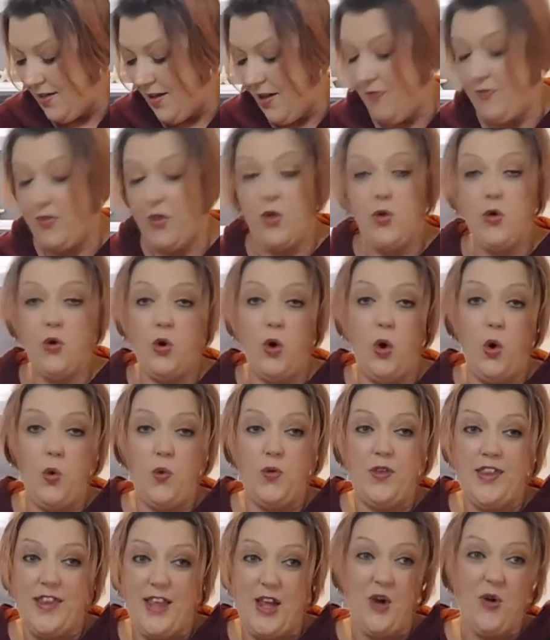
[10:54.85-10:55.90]
of the good
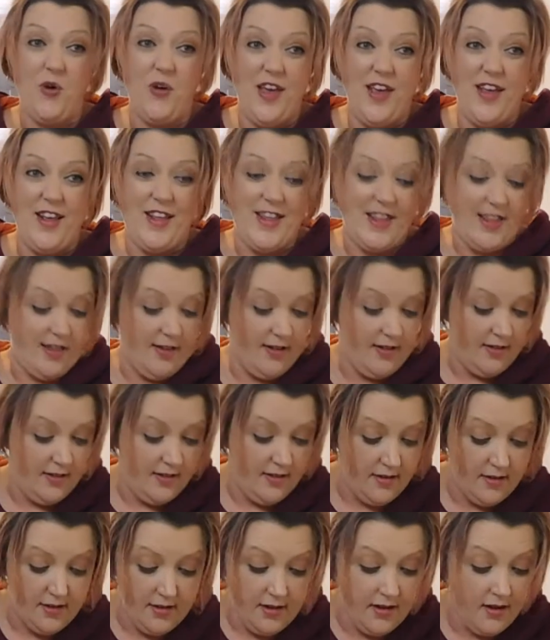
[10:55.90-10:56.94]
old Near East
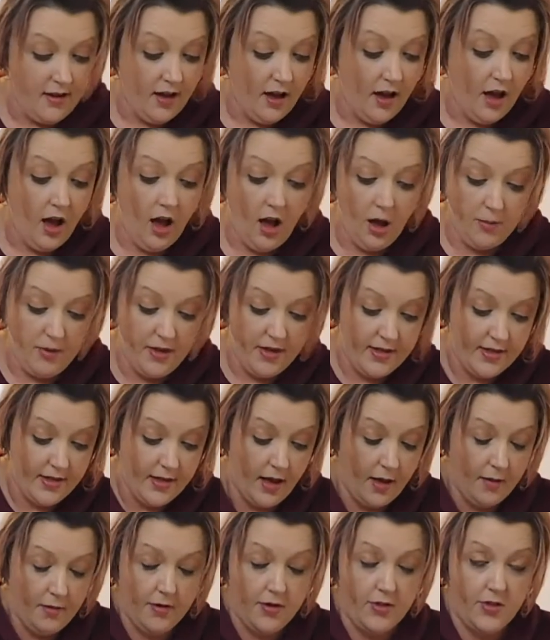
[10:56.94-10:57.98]
hummus.
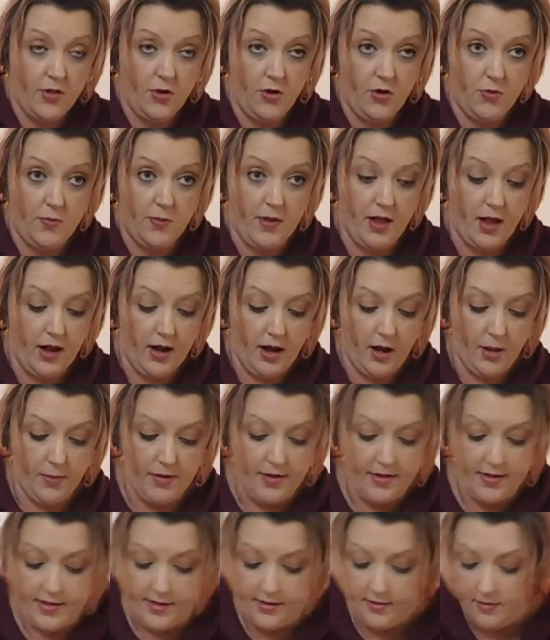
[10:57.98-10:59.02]
Excuse me, not
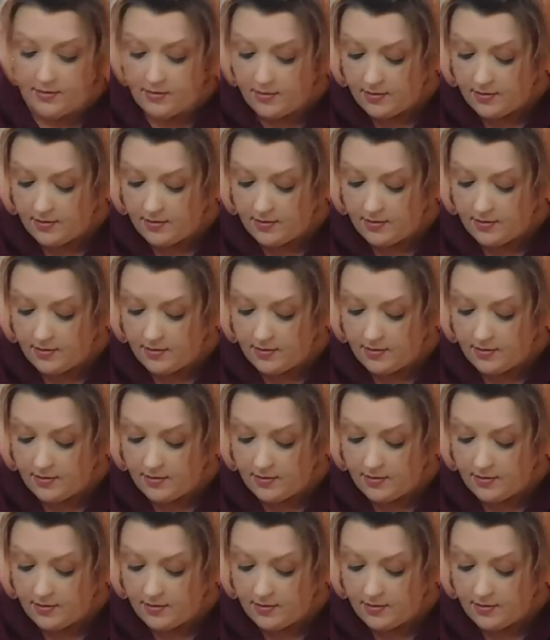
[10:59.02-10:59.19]
hummus.